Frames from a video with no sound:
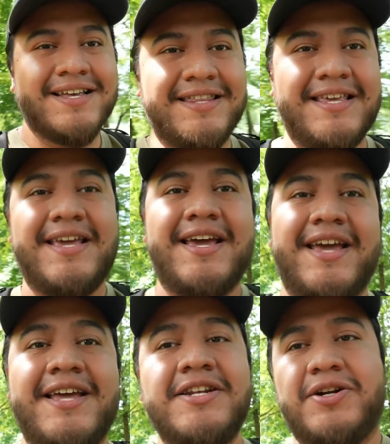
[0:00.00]
the
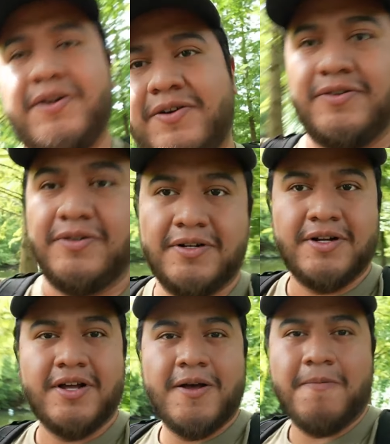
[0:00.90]
internal
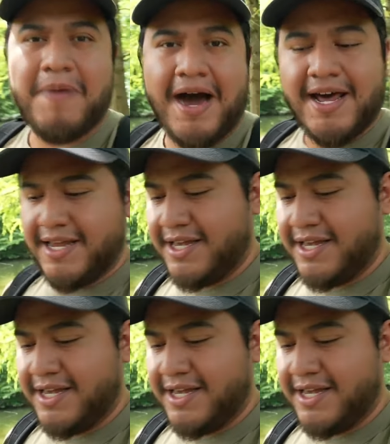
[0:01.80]
body